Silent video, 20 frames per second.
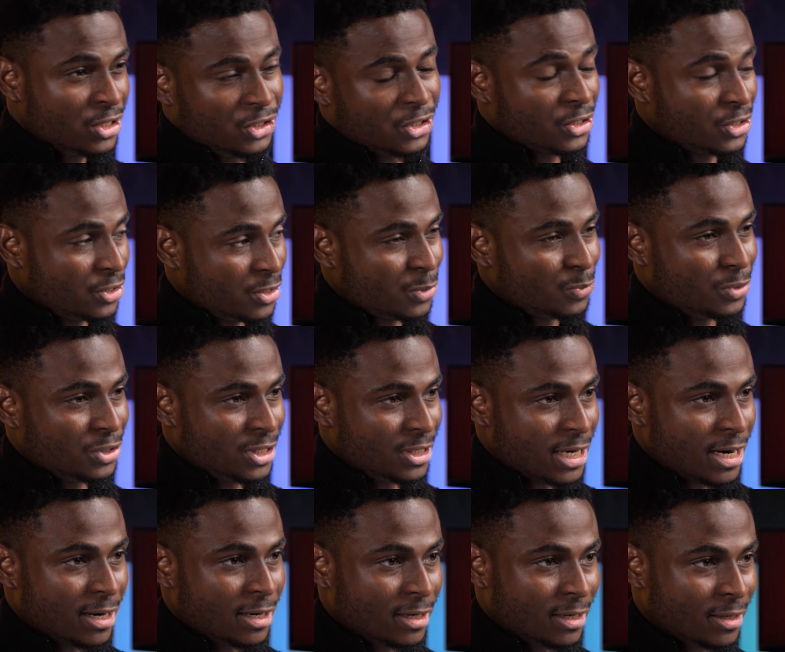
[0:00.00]
just not with
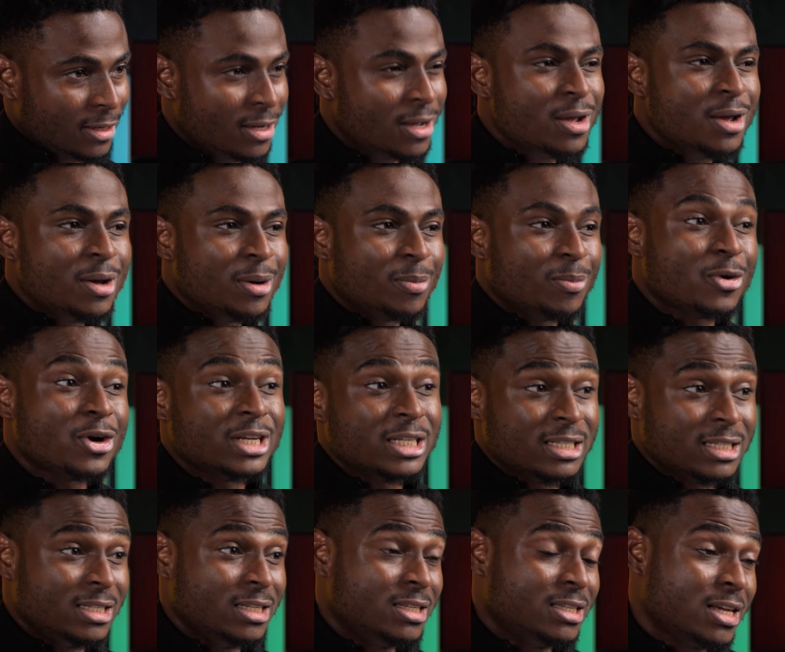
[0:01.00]
Starlink. But it's
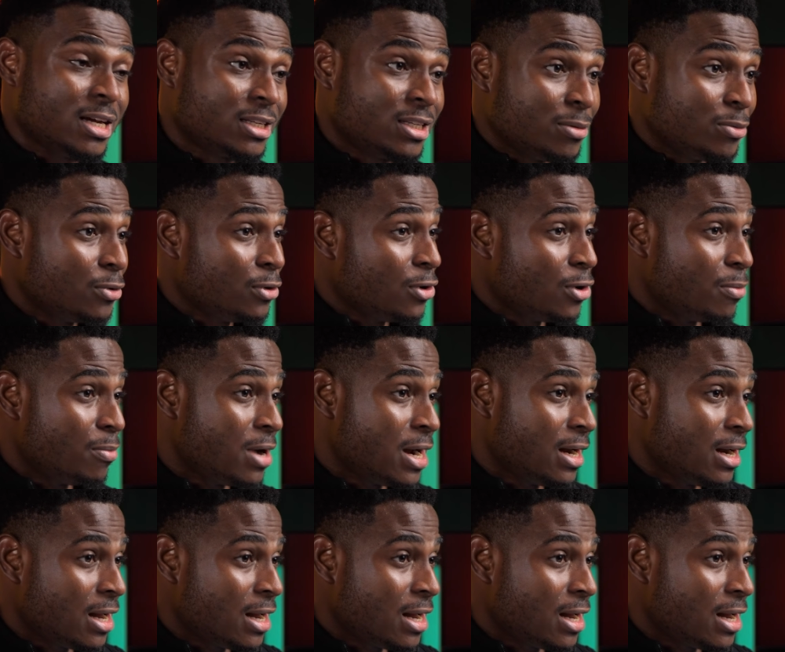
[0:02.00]
detectable on my